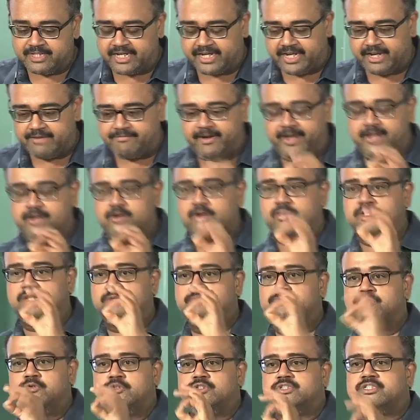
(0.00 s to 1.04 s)
I can find out the
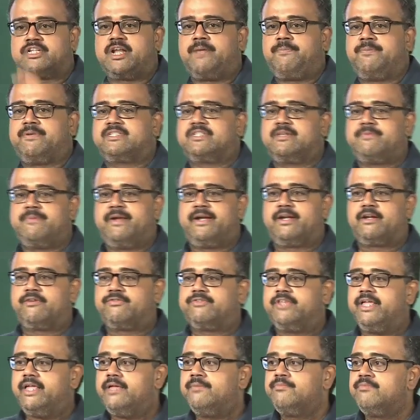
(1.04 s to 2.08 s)
bootstrap estimate of
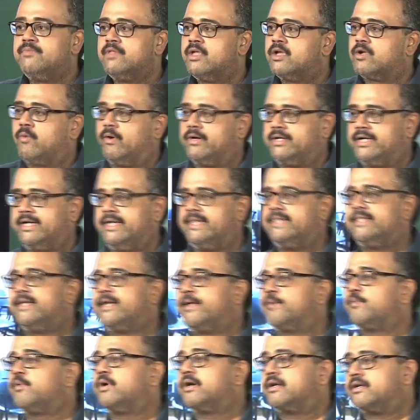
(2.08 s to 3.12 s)
the quantity that
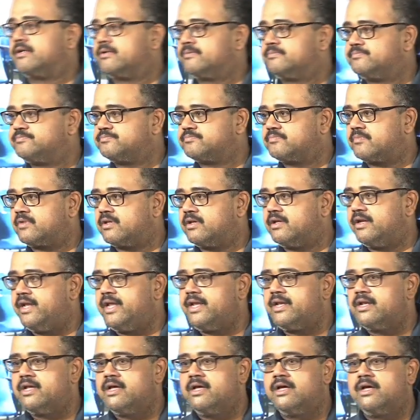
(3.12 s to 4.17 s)
I want,
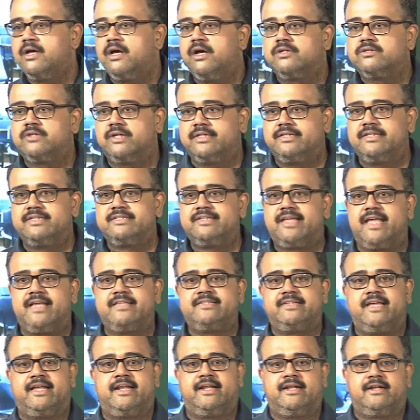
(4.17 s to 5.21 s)
right. So in this
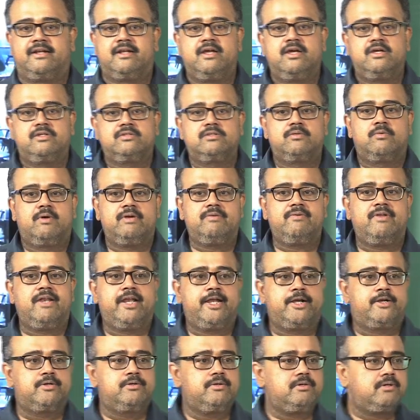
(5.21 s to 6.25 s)
case error, so what will
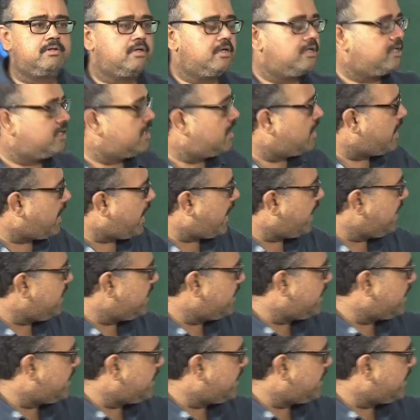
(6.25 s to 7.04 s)
I do? I will